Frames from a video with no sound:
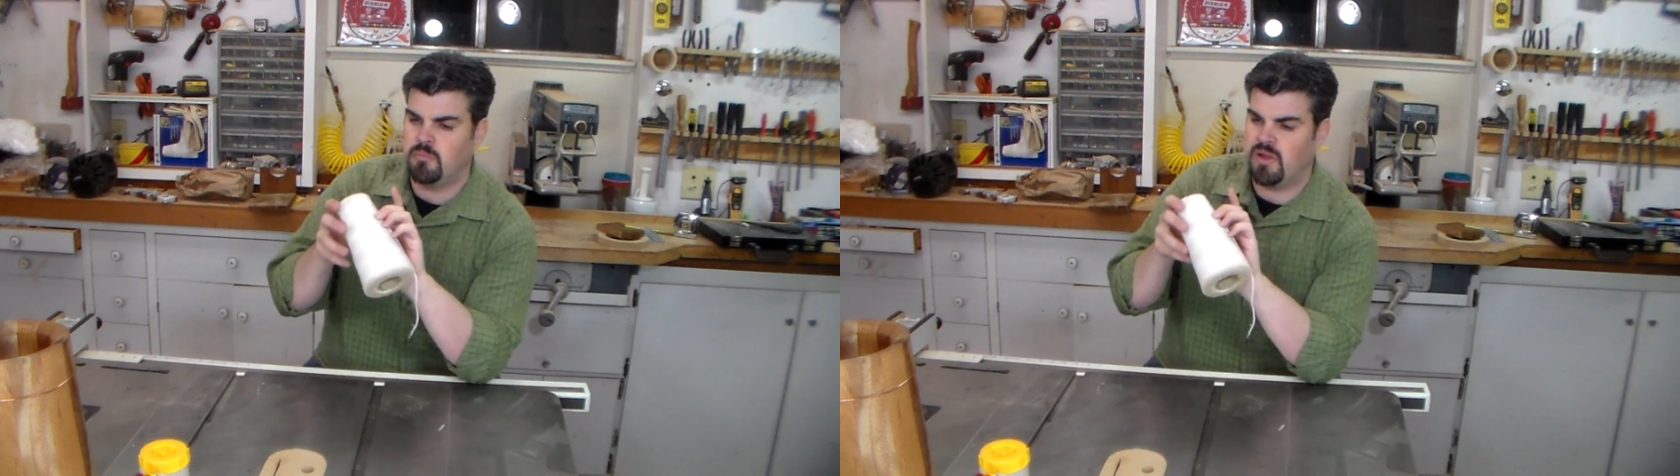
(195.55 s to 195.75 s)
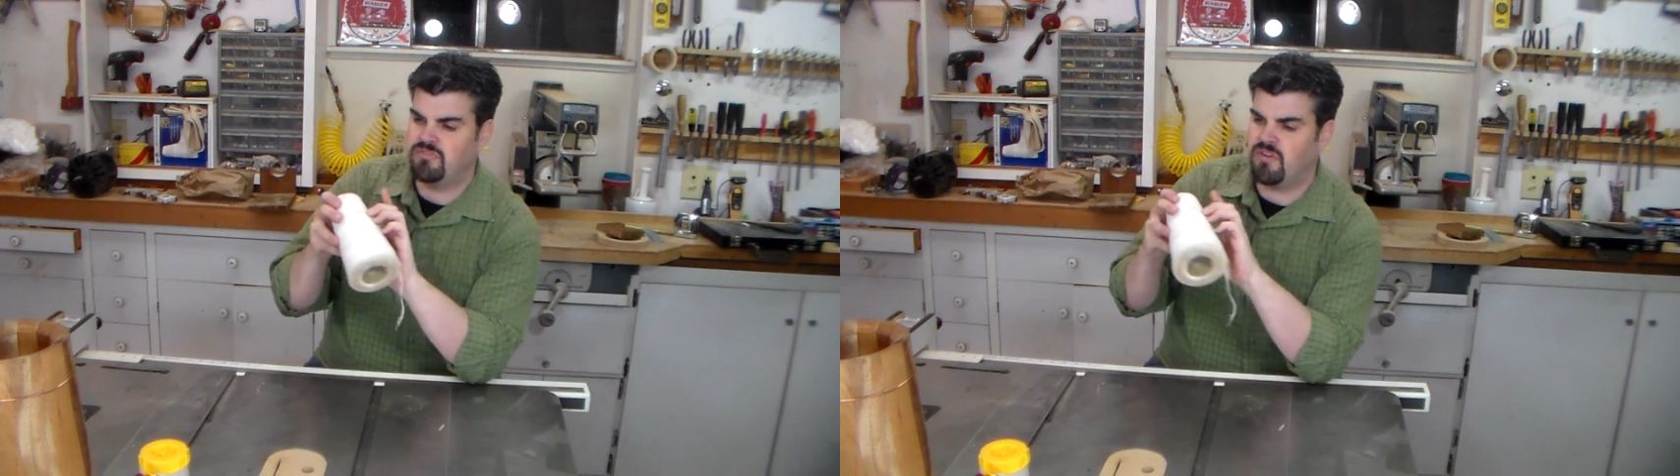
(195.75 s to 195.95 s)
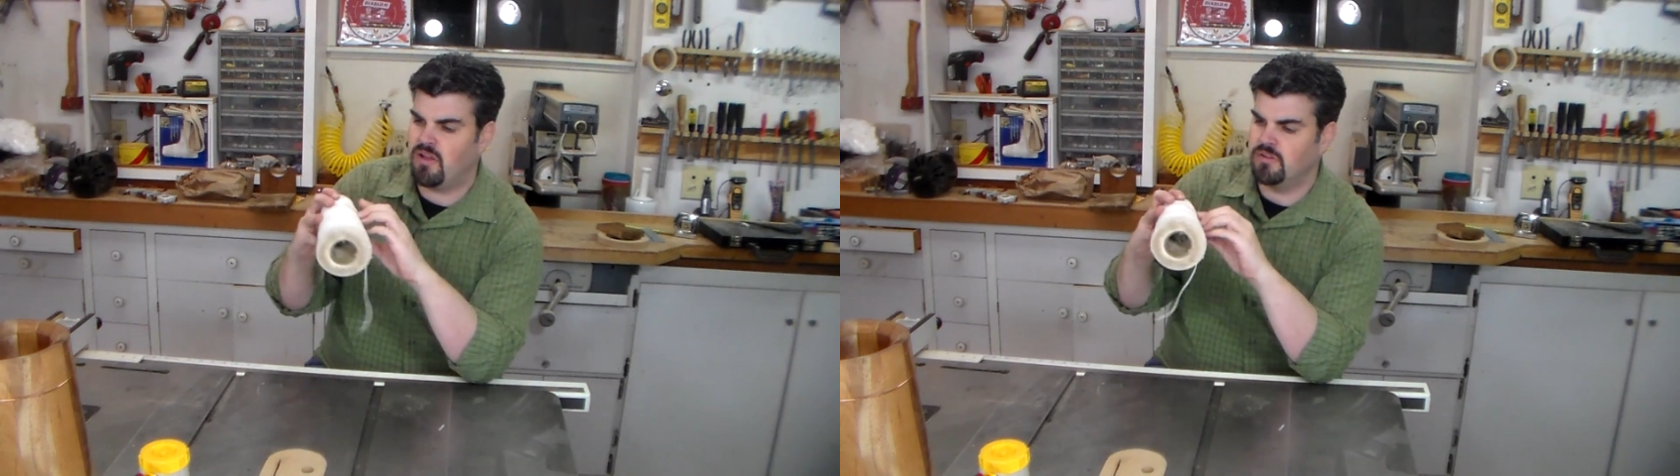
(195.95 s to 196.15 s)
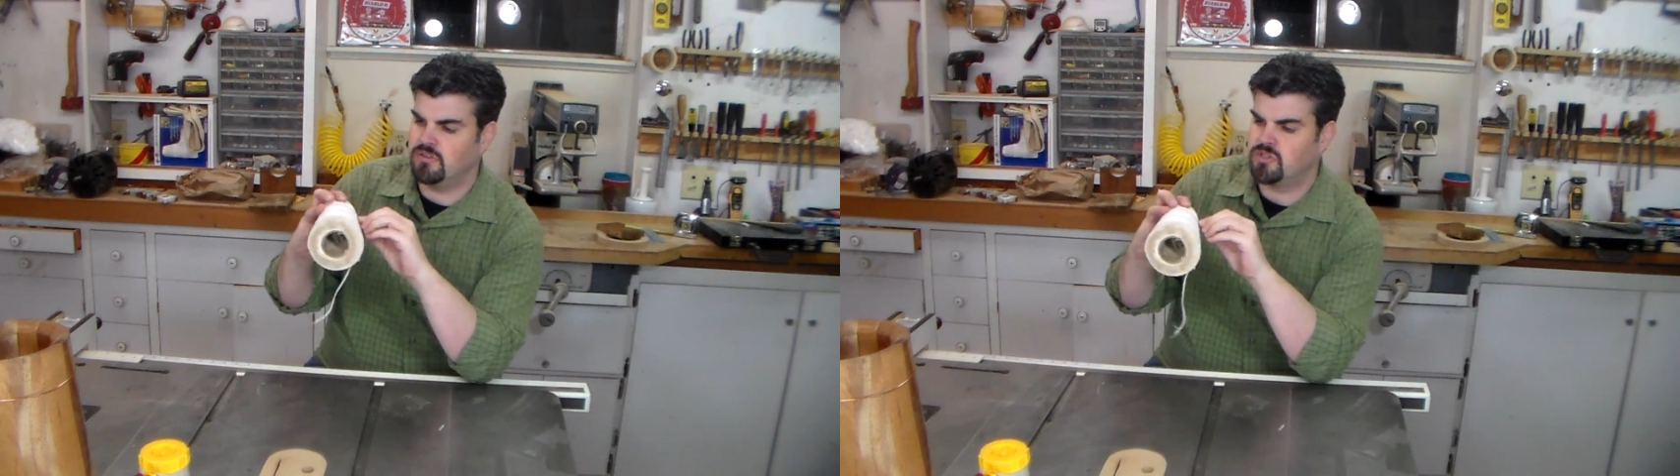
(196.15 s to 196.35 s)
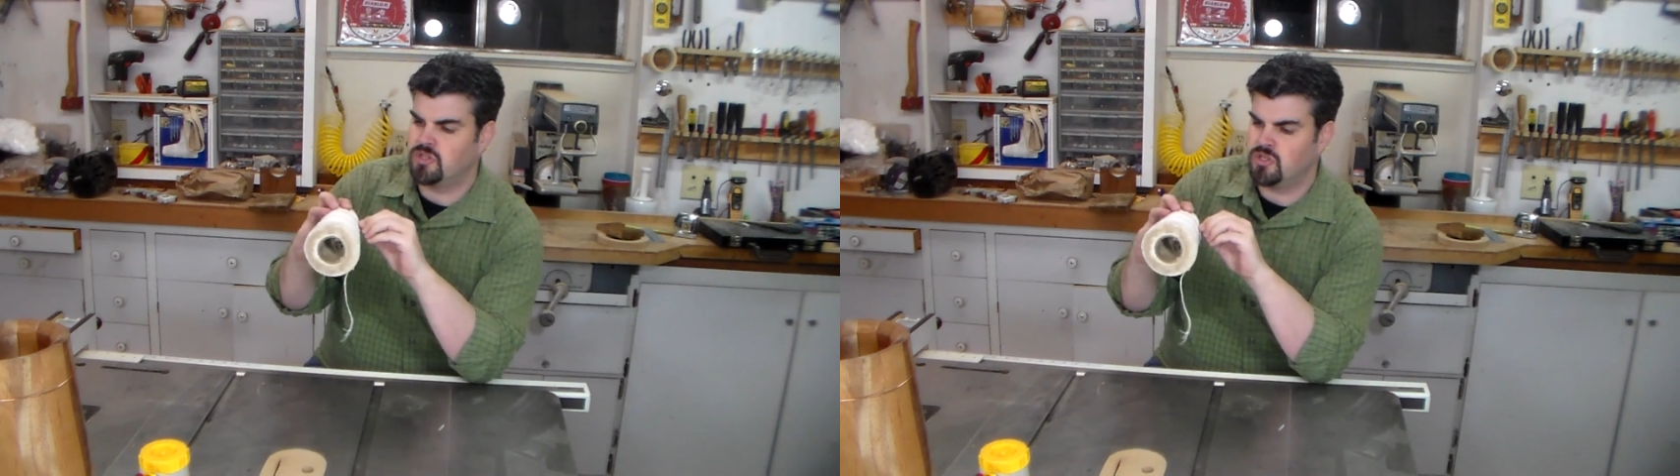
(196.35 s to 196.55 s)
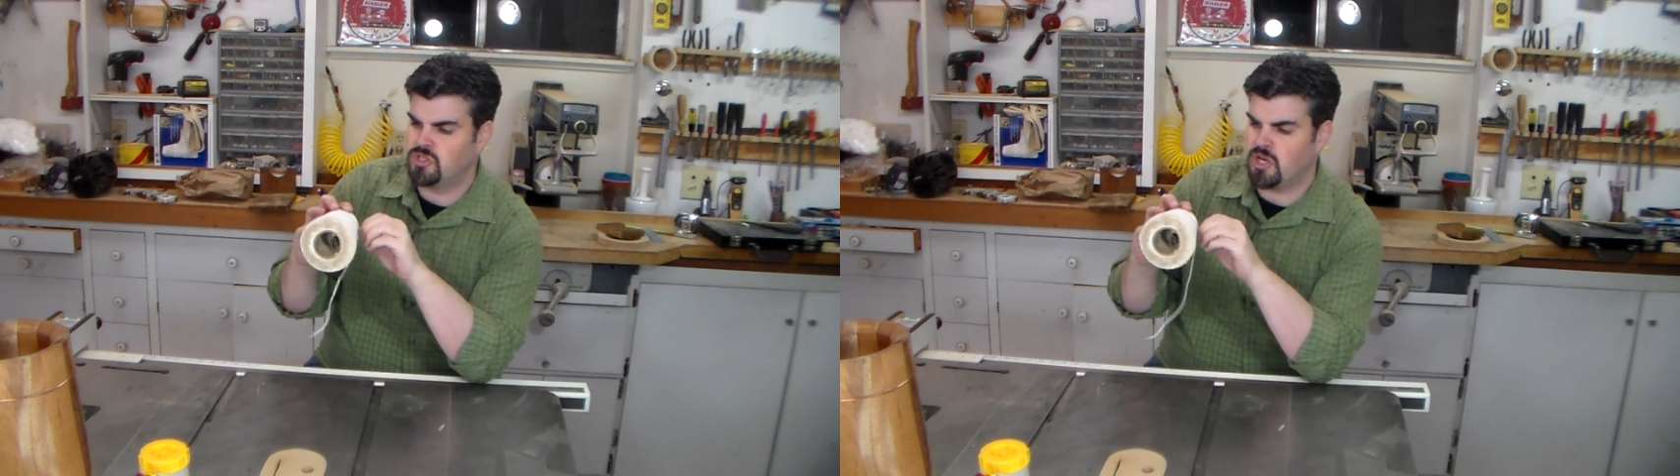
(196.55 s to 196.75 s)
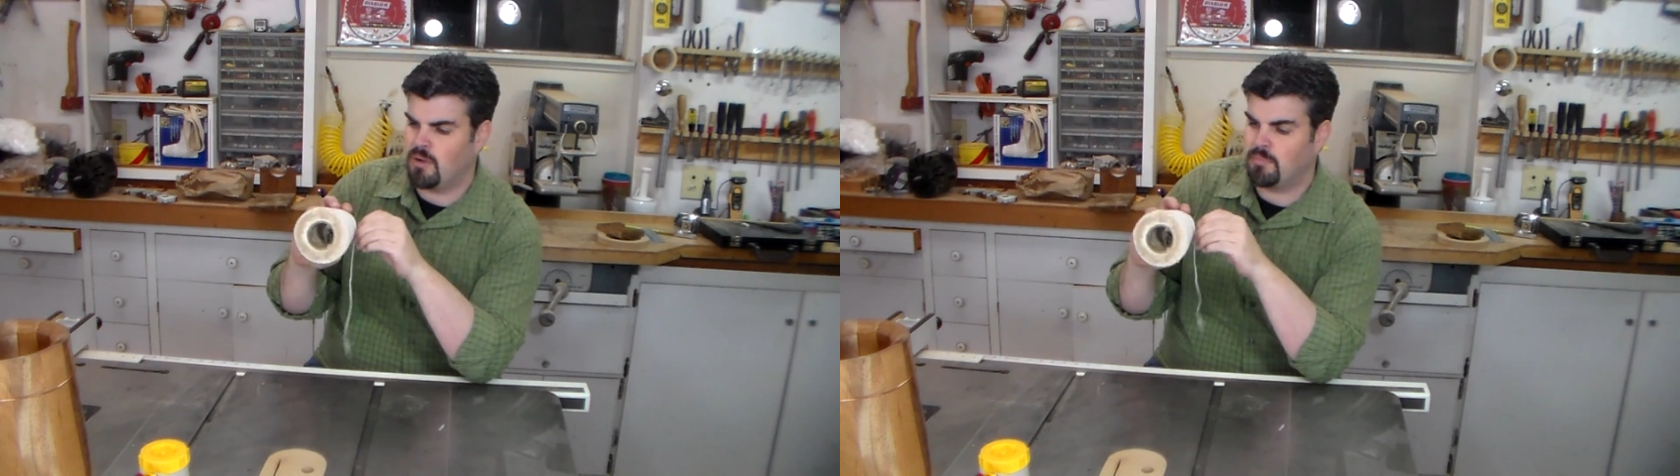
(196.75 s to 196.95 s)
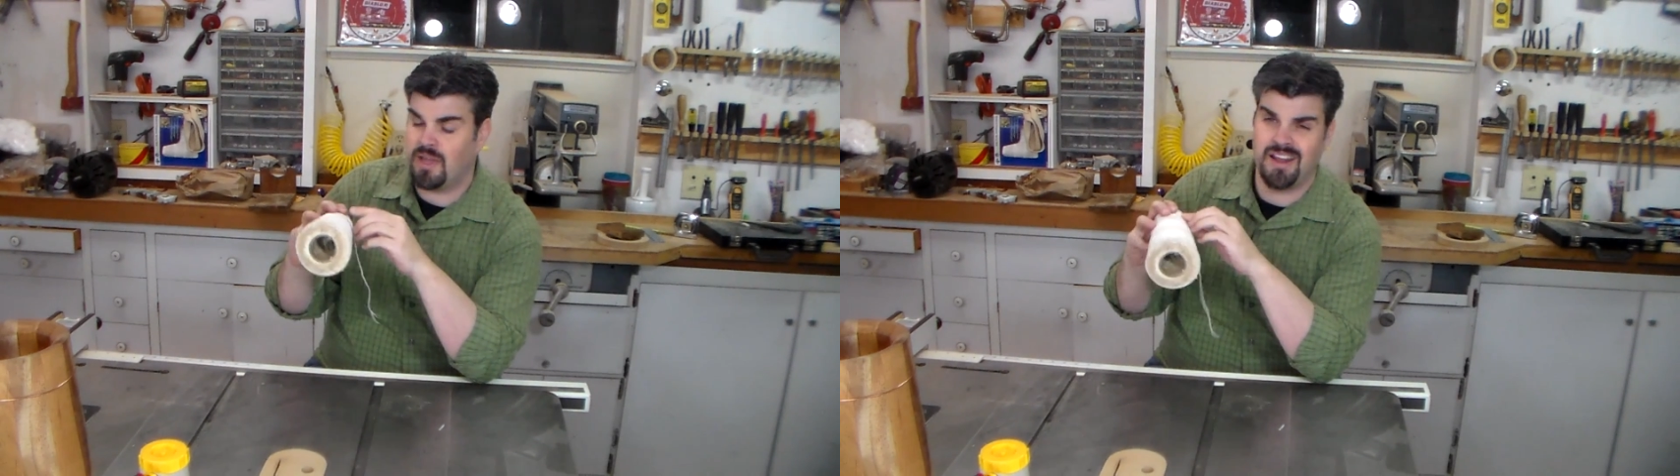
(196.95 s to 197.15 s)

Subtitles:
my father's shop.